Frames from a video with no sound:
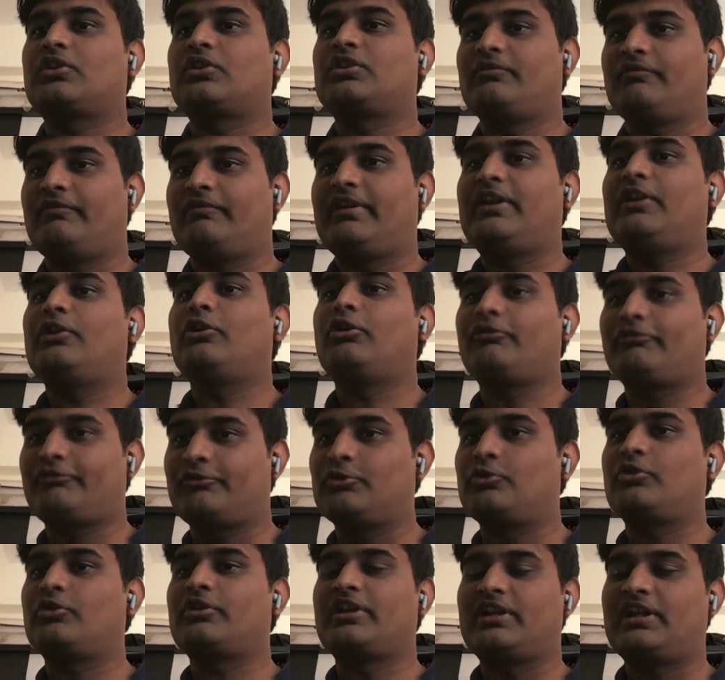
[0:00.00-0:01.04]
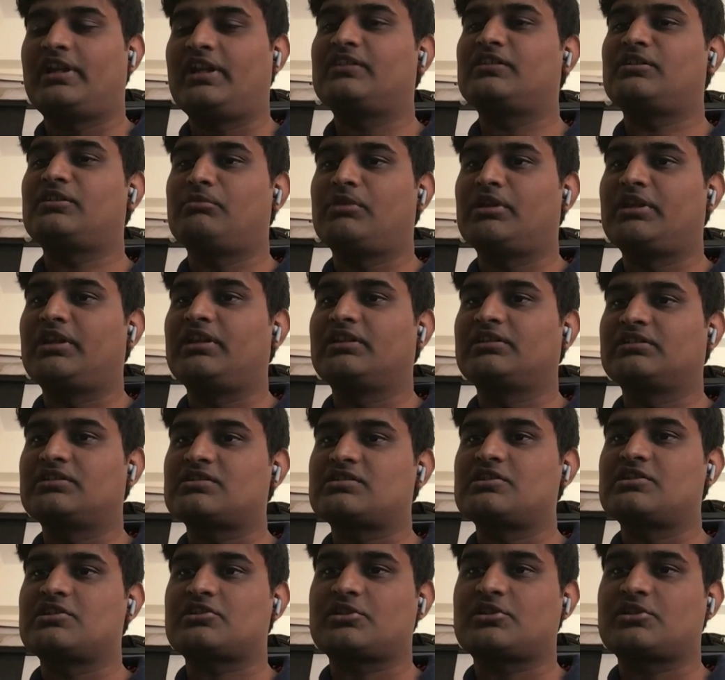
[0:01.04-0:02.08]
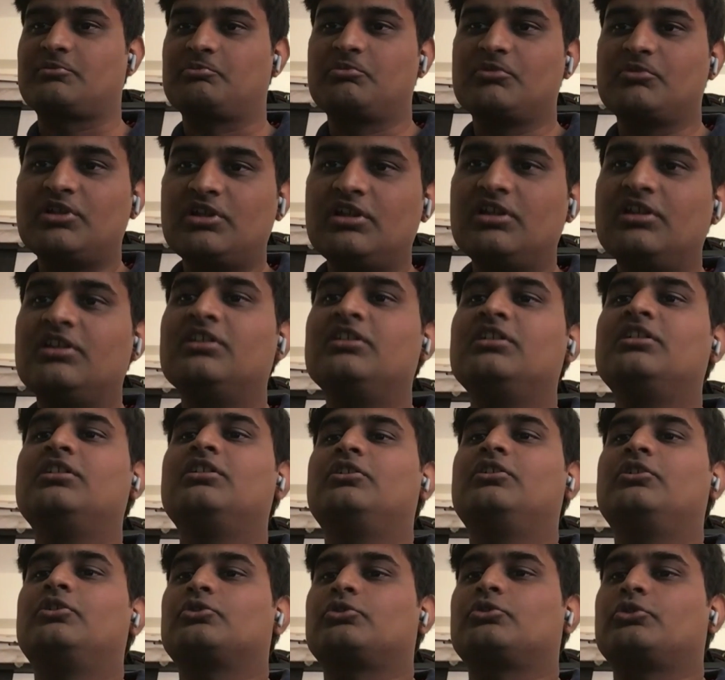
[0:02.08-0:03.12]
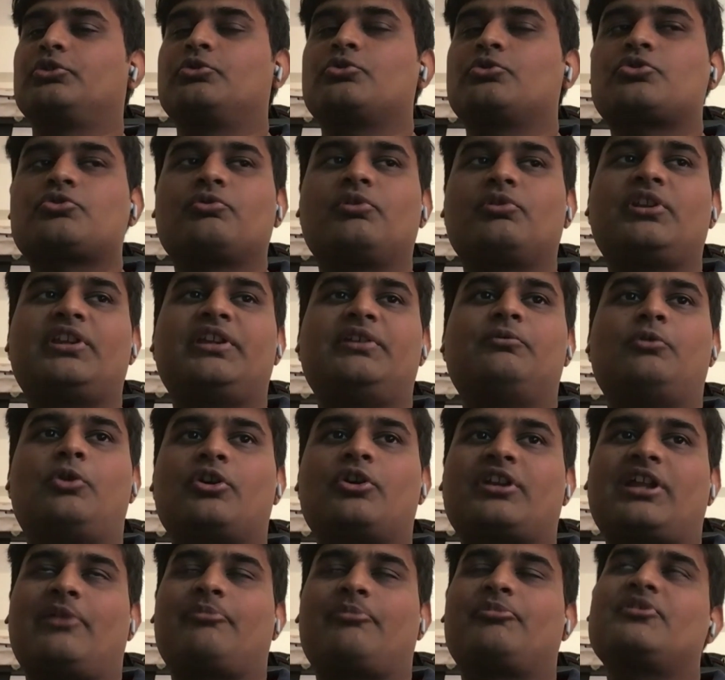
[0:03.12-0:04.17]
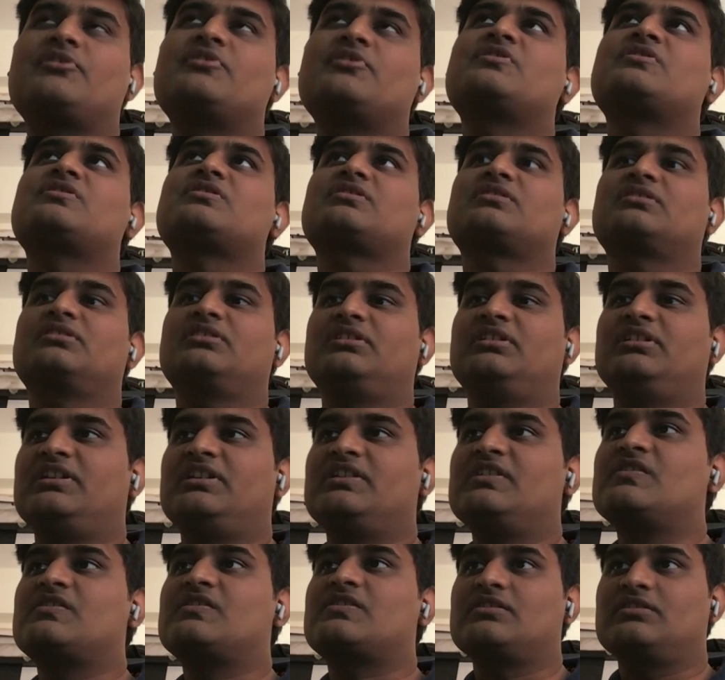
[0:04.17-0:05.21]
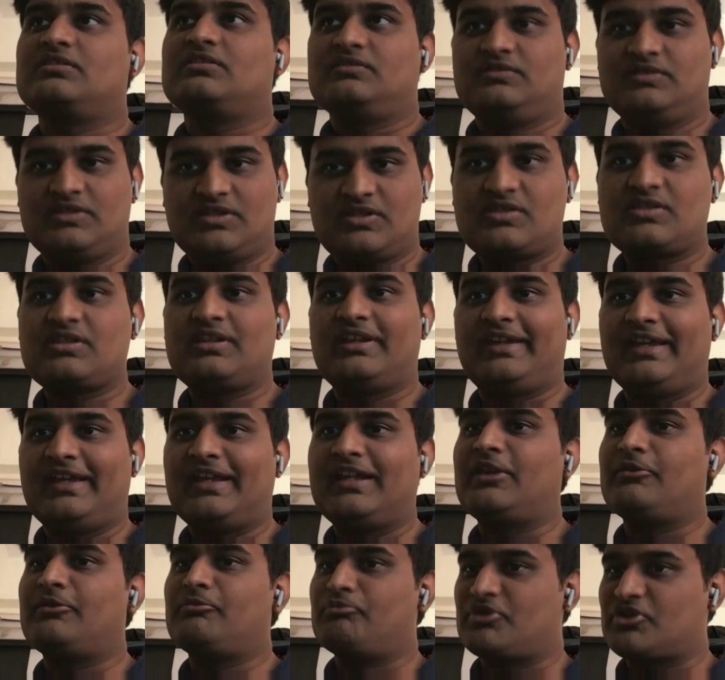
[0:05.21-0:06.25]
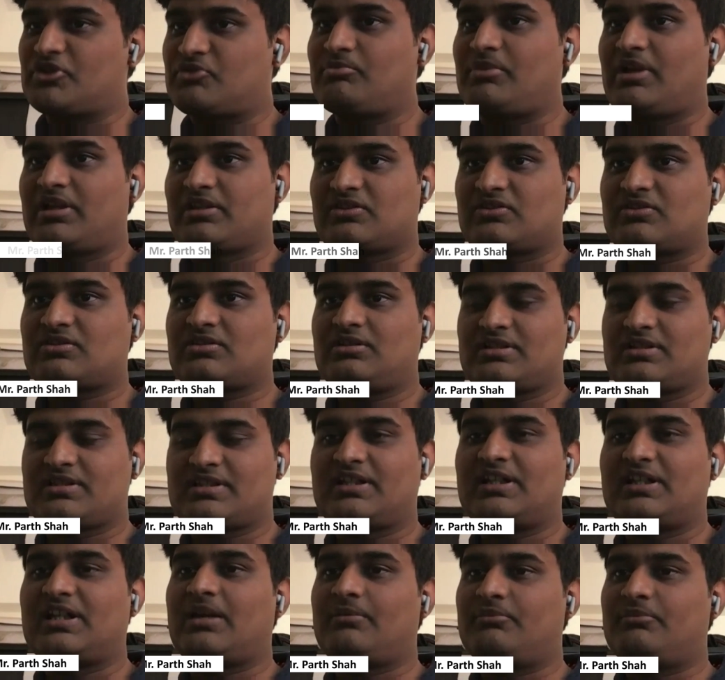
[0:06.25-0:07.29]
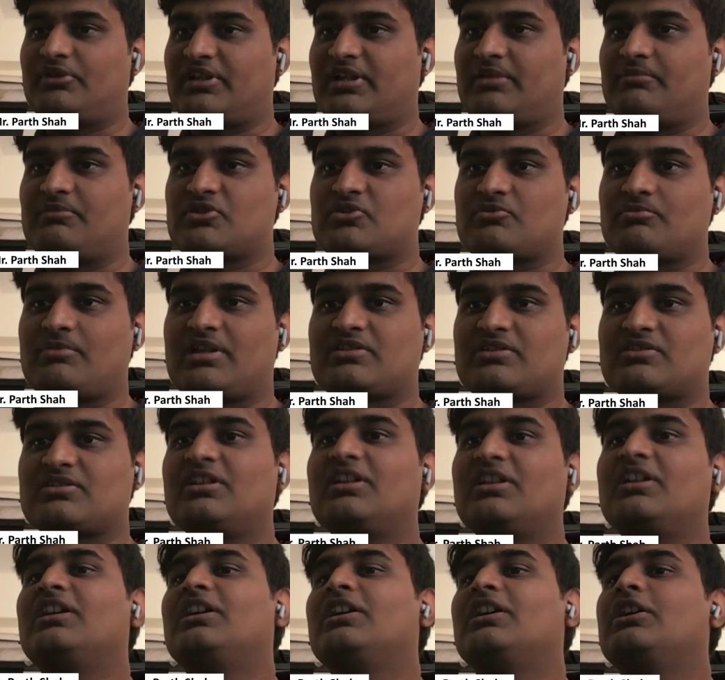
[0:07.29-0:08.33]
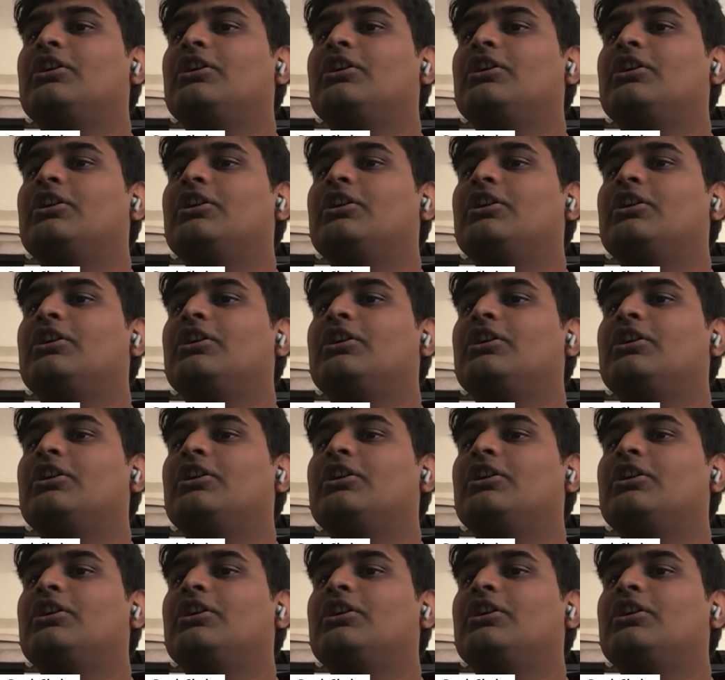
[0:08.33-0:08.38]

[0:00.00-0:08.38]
or the way of getting the money in the system. So usually what happens is this ALM mismatch, asset liability mismatch.